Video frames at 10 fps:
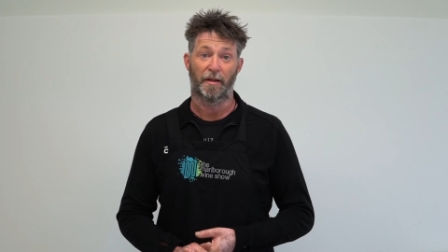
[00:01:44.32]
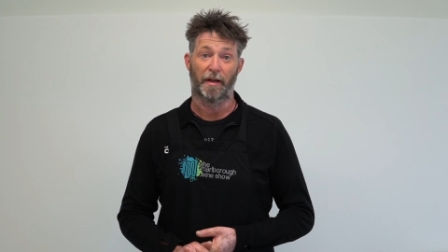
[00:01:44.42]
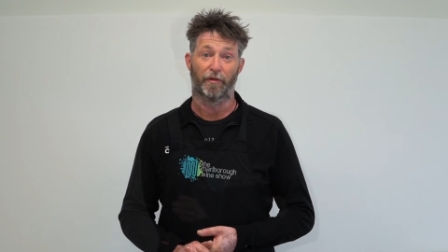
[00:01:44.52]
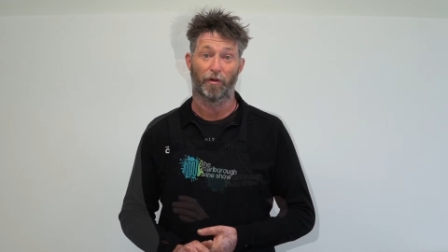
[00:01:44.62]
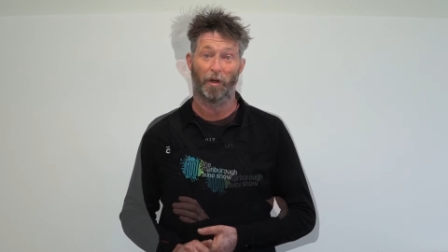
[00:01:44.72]

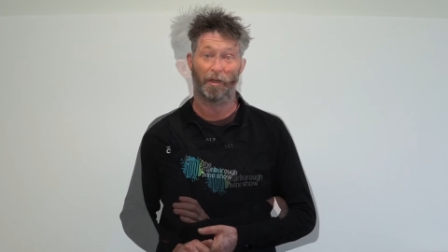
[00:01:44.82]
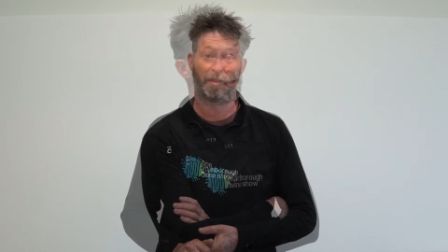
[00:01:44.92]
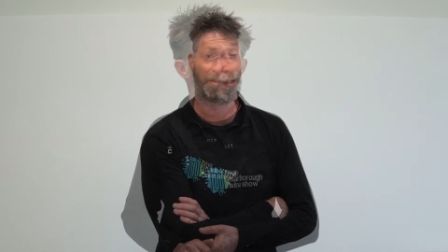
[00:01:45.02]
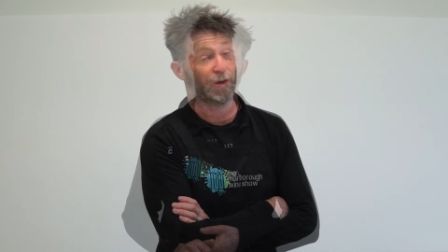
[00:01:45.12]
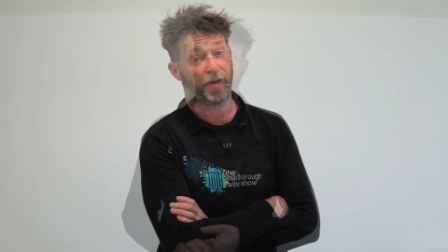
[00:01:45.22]
that
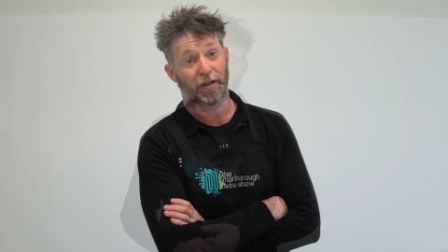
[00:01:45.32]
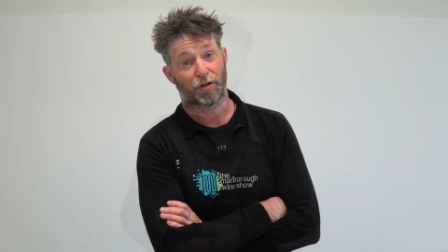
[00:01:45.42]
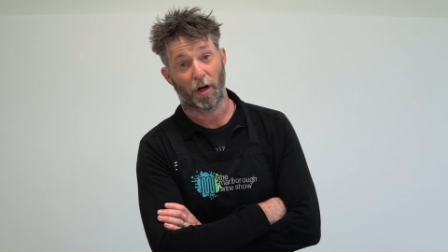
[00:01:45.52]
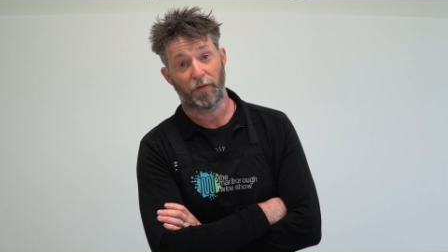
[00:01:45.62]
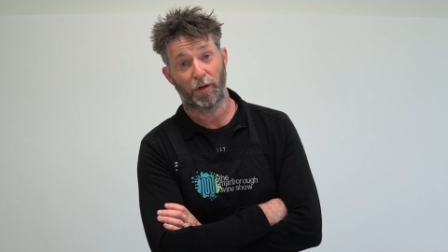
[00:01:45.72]
variety. So I think
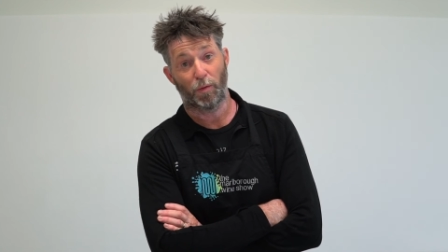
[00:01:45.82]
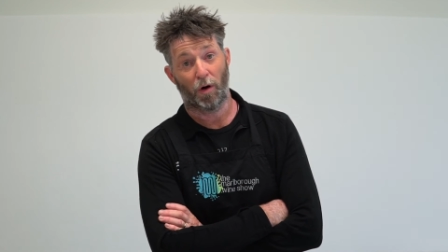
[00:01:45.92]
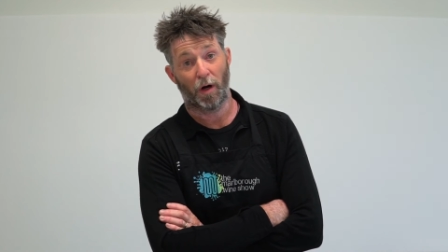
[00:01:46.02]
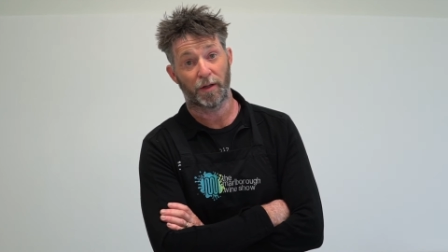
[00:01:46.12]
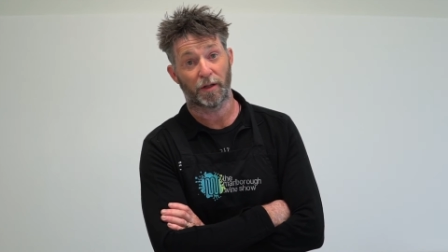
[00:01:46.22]

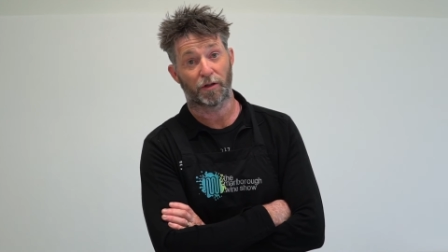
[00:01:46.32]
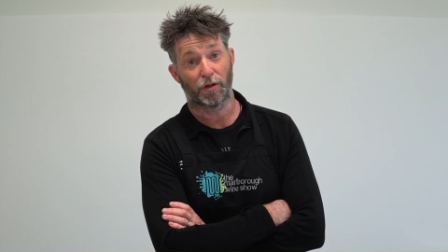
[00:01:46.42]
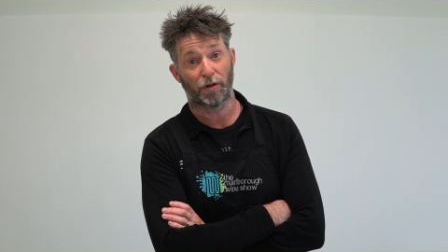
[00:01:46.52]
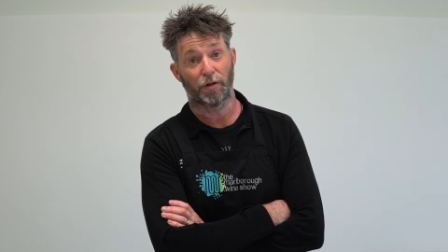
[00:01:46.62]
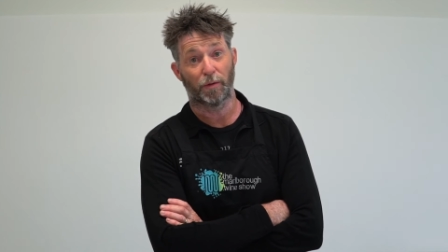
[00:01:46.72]
trophy-wise, it's
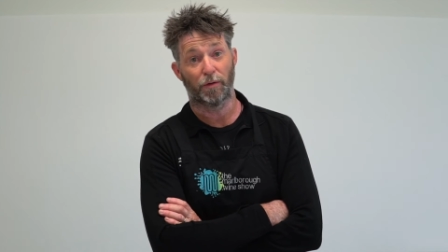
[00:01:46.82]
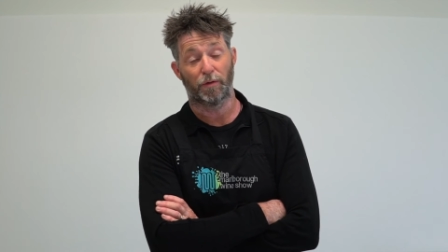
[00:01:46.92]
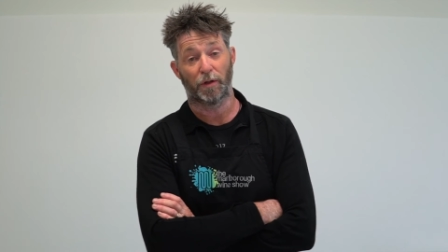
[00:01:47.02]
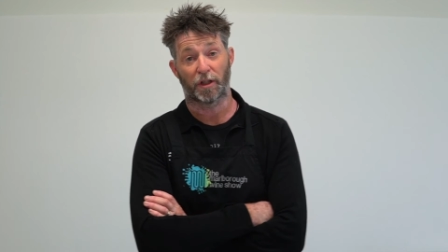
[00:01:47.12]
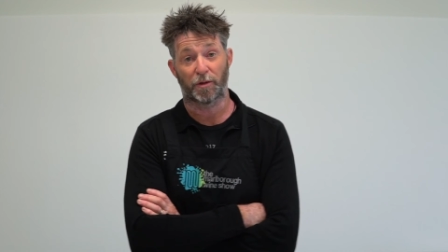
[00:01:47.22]
good
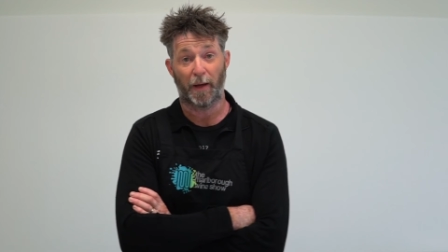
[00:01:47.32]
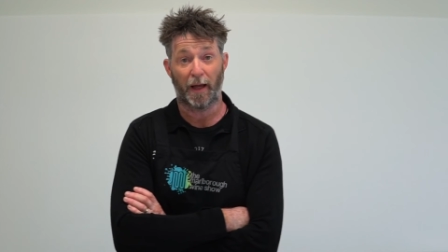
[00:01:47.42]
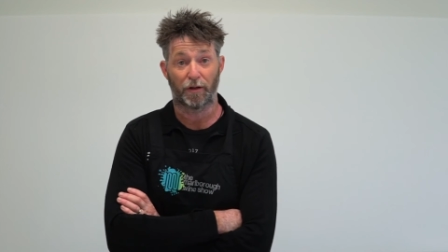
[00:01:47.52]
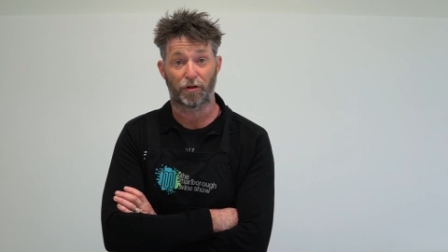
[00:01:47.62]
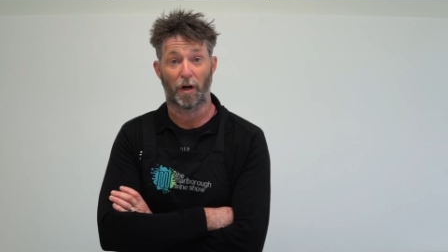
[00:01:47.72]
to
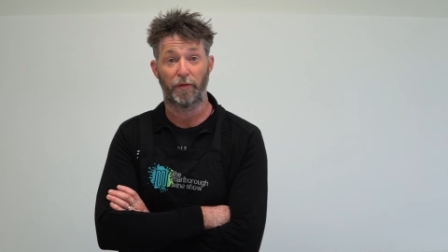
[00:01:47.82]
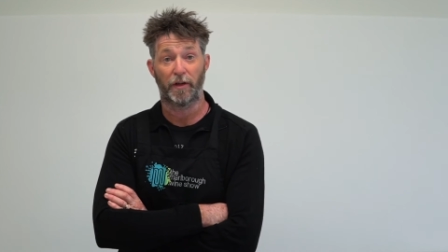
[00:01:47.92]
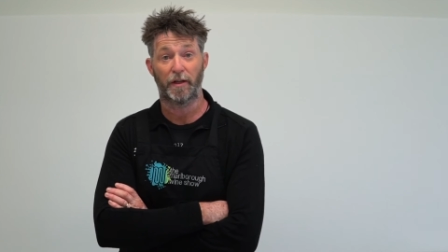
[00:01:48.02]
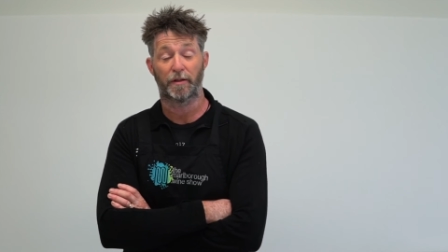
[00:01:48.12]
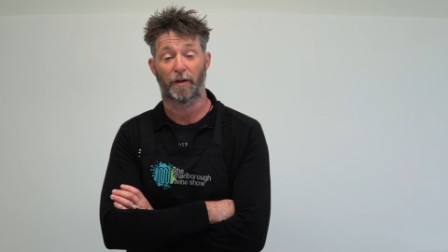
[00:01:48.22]
expand trophies.